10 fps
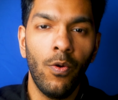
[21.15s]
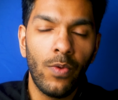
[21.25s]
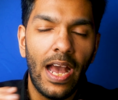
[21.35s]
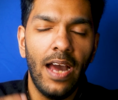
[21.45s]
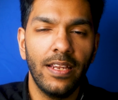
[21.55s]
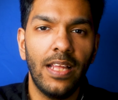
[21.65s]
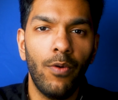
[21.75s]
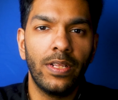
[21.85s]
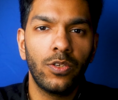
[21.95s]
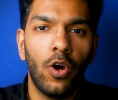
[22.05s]
We added
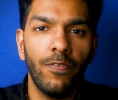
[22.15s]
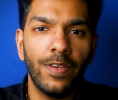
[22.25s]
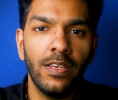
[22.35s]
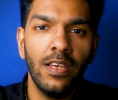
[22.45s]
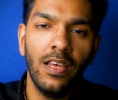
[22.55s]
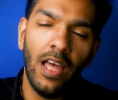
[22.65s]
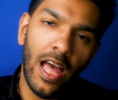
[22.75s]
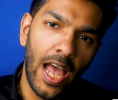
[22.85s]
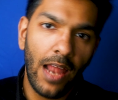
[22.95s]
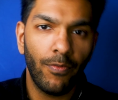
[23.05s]
that with coffee
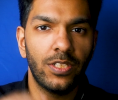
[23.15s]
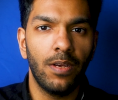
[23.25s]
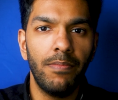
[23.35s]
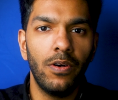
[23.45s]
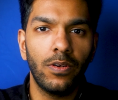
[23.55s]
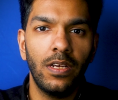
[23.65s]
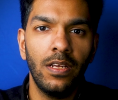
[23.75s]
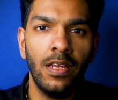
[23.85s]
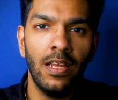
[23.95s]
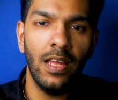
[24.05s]
and with some milk
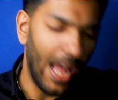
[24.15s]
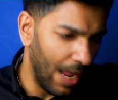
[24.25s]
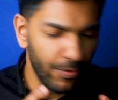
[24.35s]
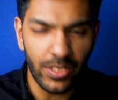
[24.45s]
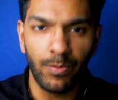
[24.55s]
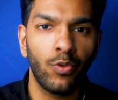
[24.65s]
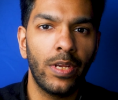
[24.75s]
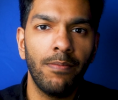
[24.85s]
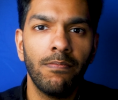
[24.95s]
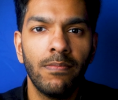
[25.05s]
and with some
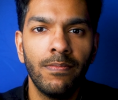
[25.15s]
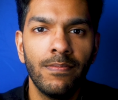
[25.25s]
cream.